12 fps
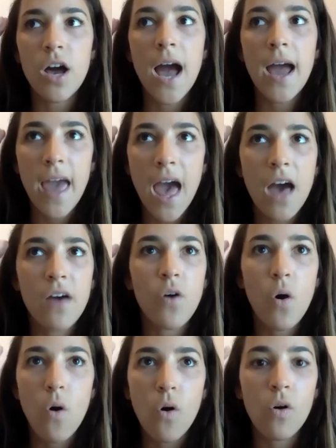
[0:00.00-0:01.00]
I have a
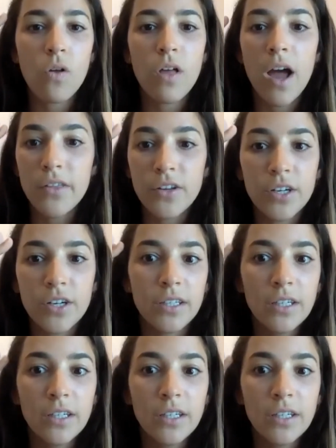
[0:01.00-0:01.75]
whole other,